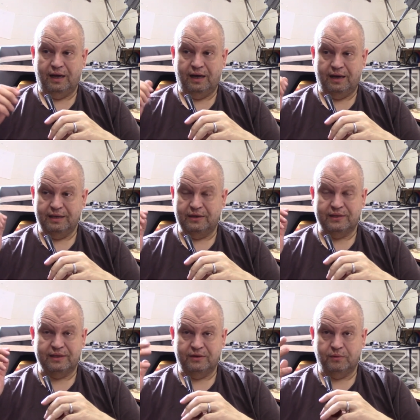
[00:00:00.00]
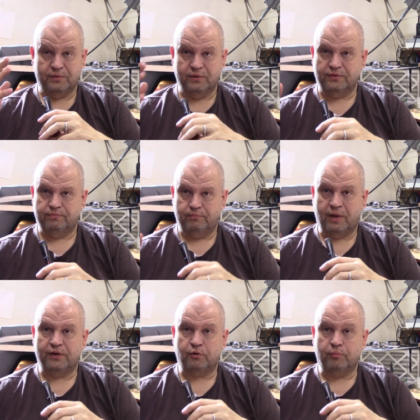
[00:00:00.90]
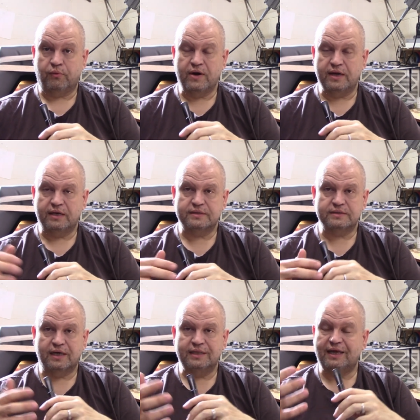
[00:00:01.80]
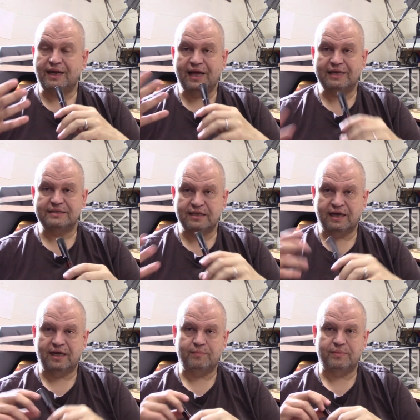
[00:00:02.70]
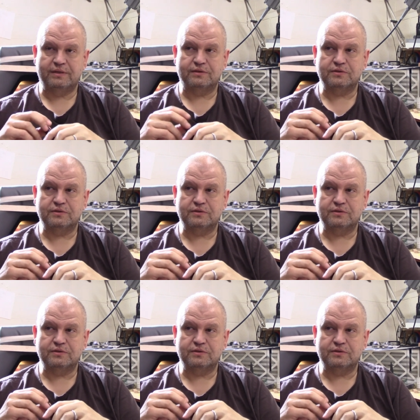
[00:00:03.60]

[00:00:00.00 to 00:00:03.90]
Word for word: Uh, you know that your your model breaks, and that has to happen.